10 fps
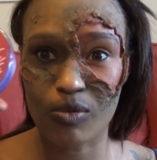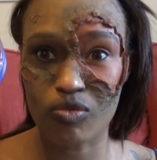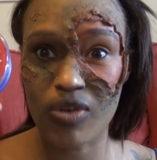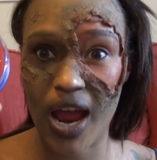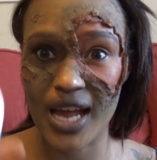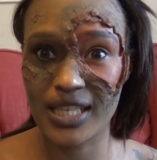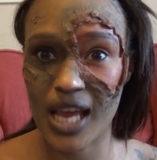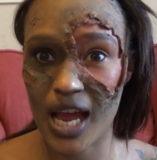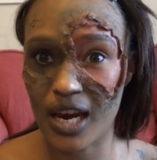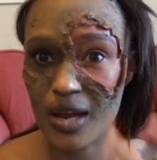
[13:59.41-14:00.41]
red
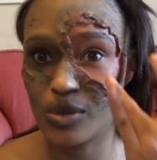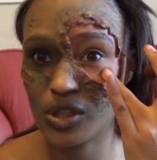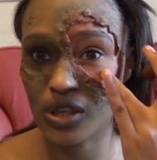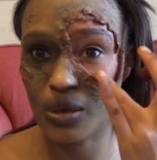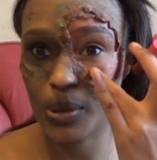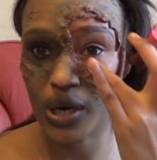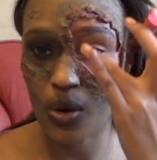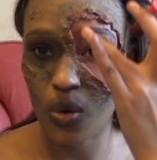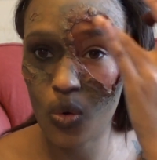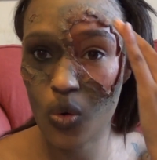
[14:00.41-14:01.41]
and I'm just going to put it
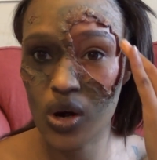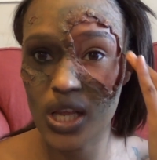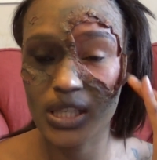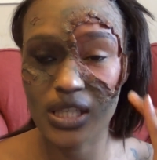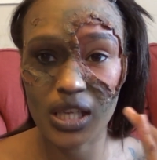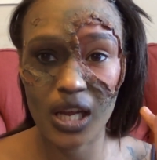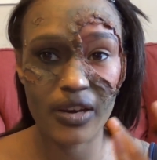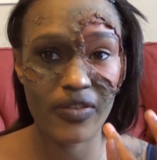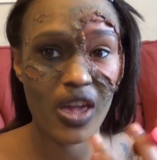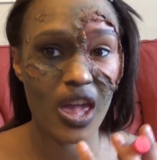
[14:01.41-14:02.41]
all inside
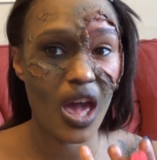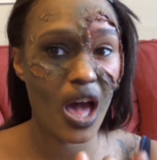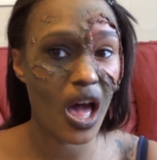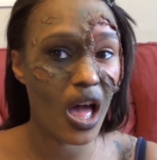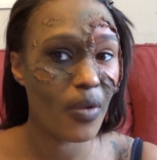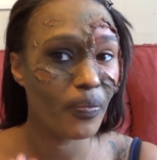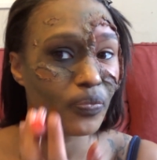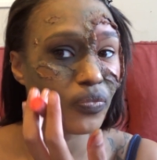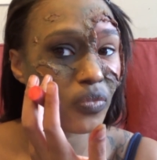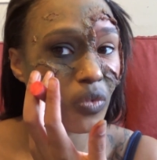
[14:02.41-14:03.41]
of here,
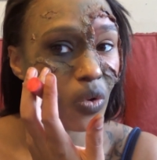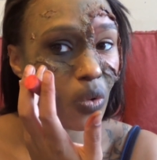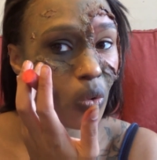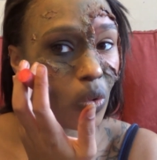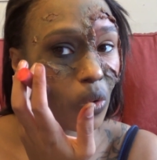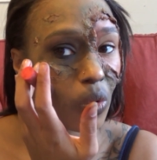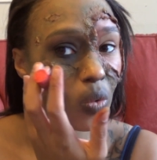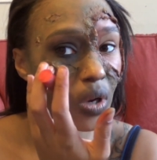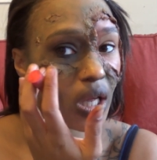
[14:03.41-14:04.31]
all